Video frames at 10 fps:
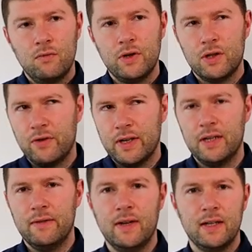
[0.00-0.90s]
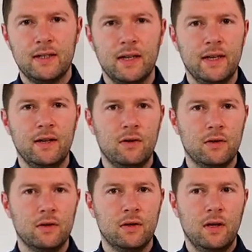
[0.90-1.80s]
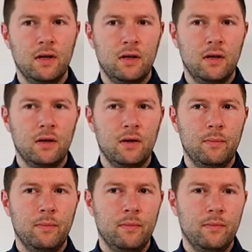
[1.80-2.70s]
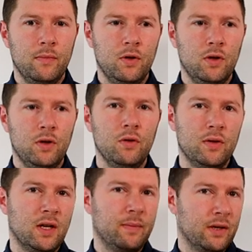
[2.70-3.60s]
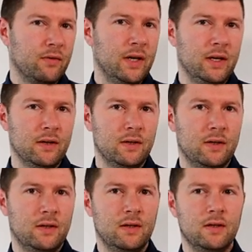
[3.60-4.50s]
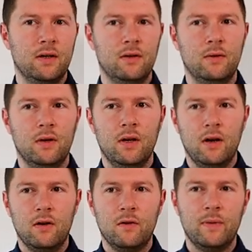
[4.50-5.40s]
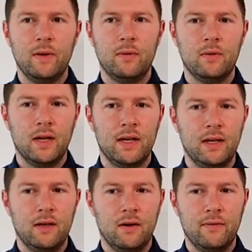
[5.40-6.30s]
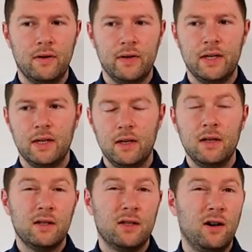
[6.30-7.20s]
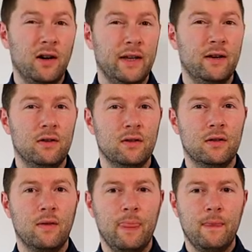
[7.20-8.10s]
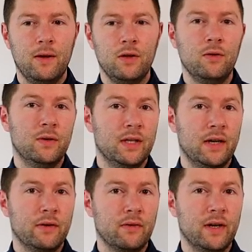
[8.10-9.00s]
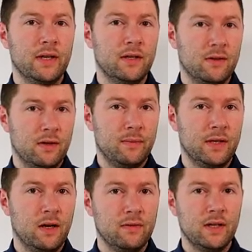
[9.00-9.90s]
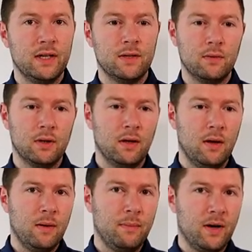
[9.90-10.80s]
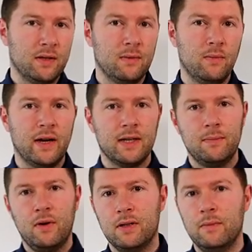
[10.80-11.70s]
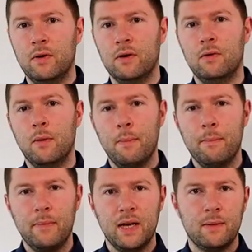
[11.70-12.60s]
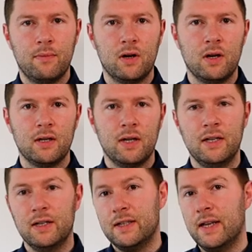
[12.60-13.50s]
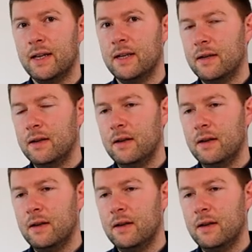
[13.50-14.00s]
restrictive let's say on using up ingredients so a lot of people they are very tight on using their ingredients themselves they just want to buy some wax buy some oil make a product and then sell it